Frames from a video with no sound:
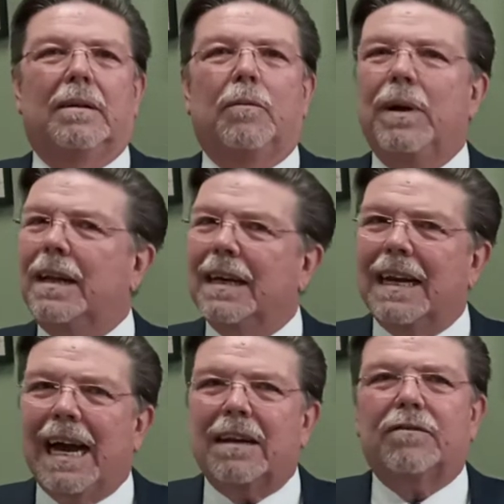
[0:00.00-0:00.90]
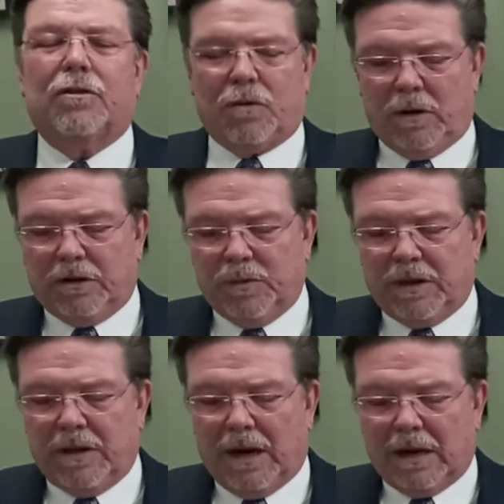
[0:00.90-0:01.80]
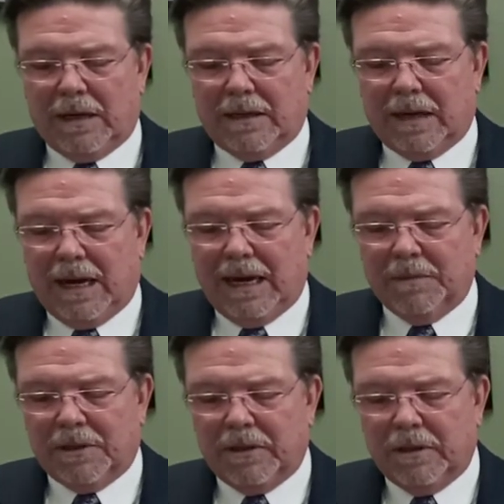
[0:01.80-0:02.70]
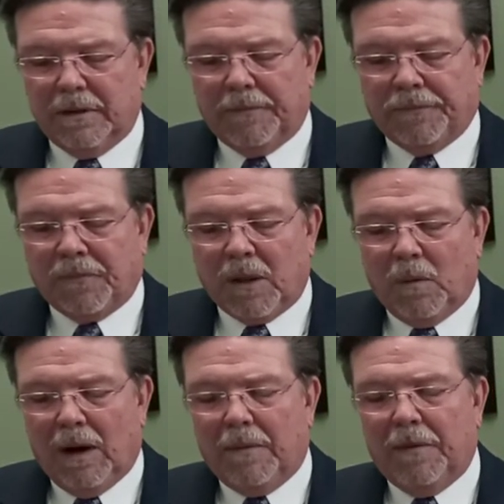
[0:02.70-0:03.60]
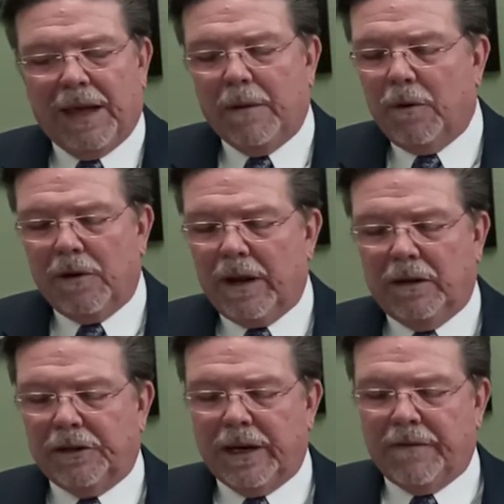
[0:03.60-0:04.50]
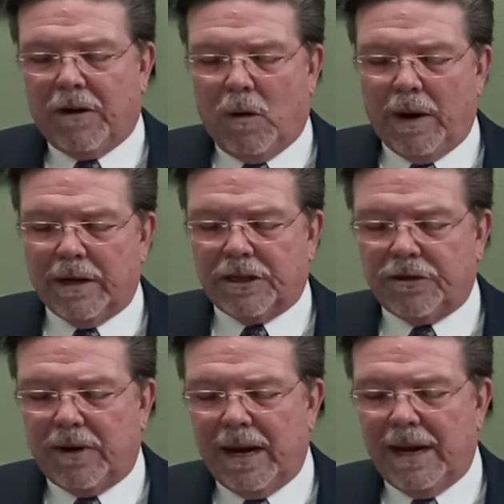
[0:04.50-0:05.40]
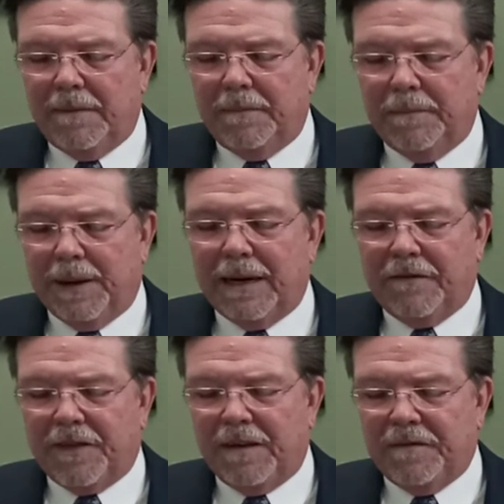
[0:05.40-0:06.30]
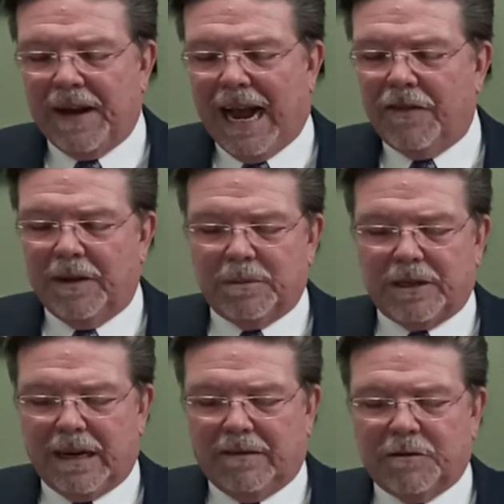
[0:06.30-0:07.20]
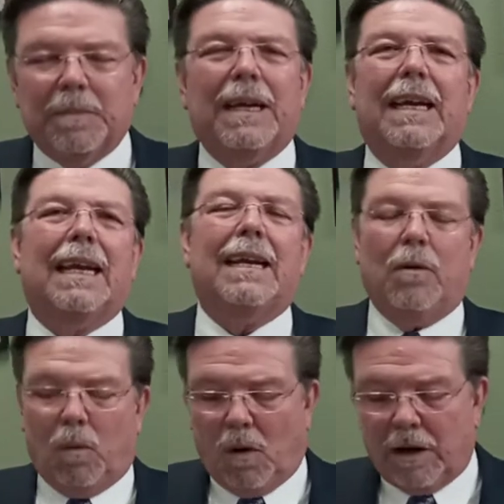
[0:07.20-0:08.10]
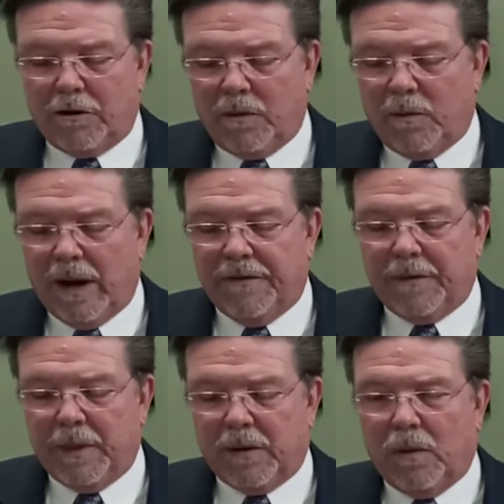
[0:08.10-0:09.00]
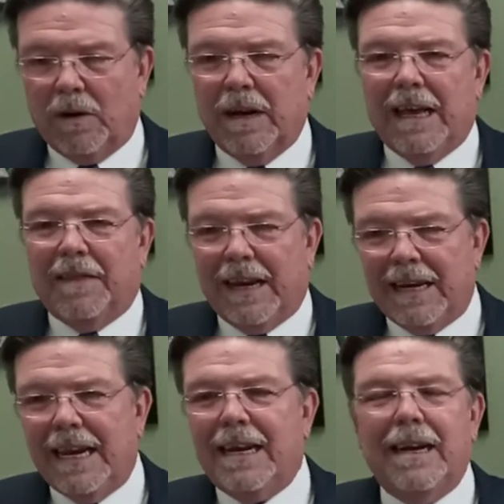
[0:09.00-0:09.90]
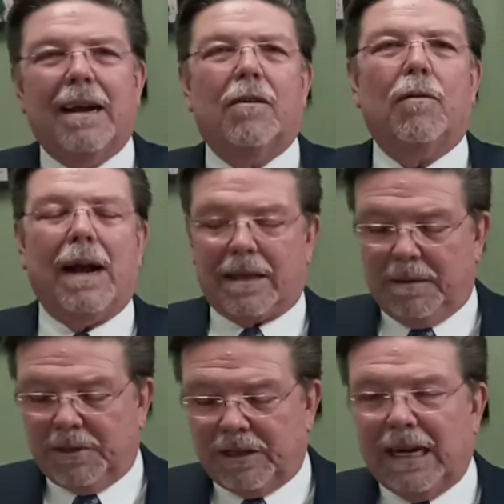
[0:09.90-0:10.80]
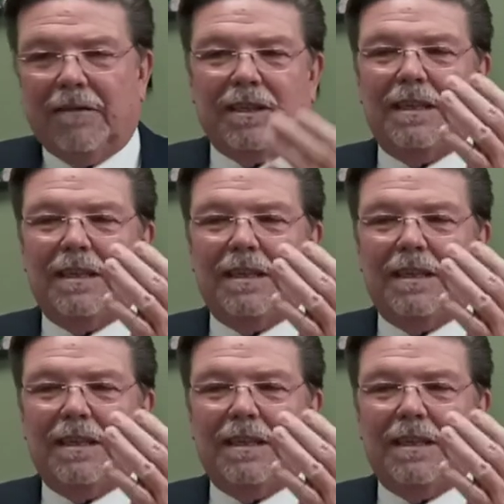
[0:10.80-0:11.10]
We get out of sorts with God at times. Well, they weren't guilty of going astray, but if they found themselves beginning to wander away from the Lord, they needed to correct themselves.